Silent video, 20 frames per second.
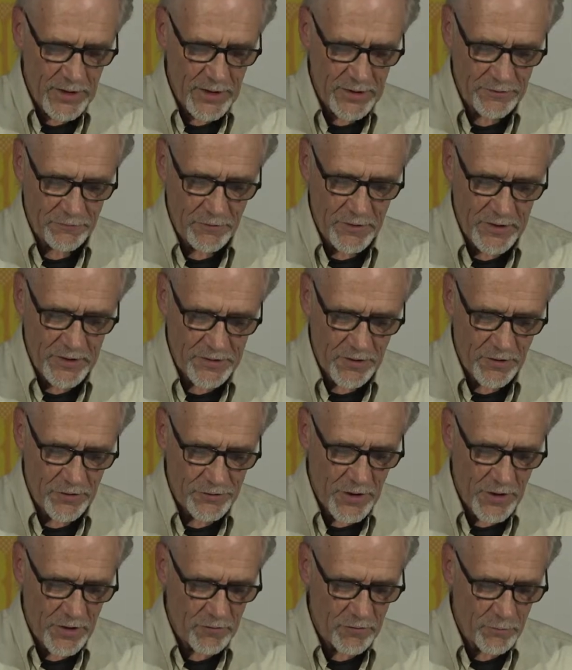as GreenStar's
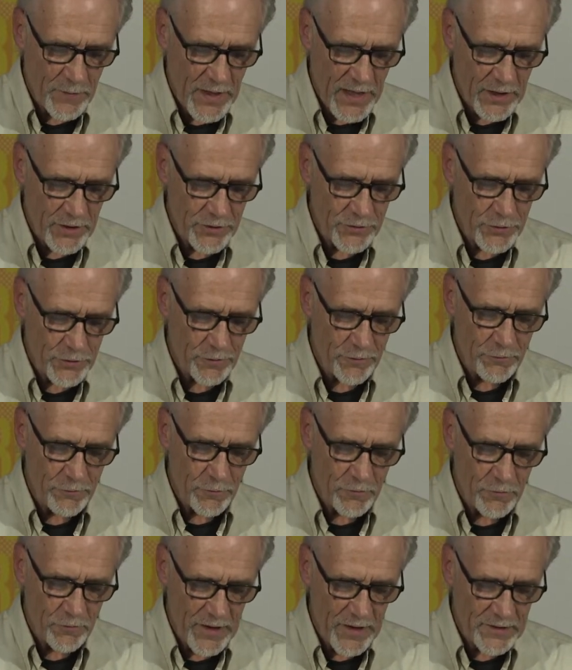general manager
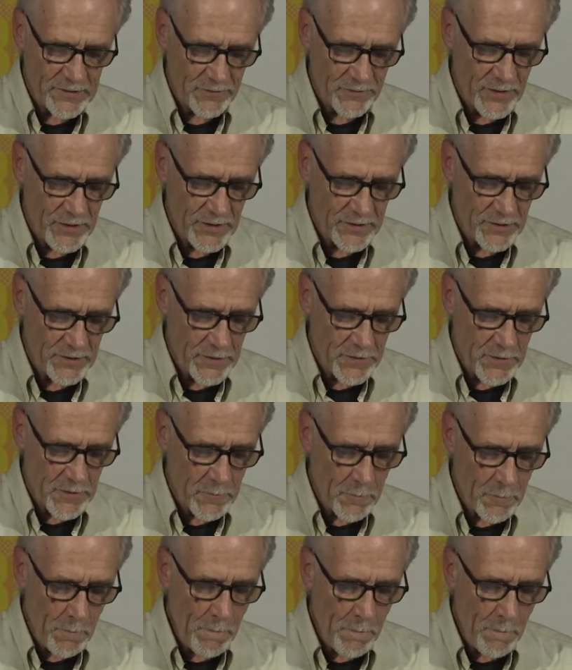through the rest of this year.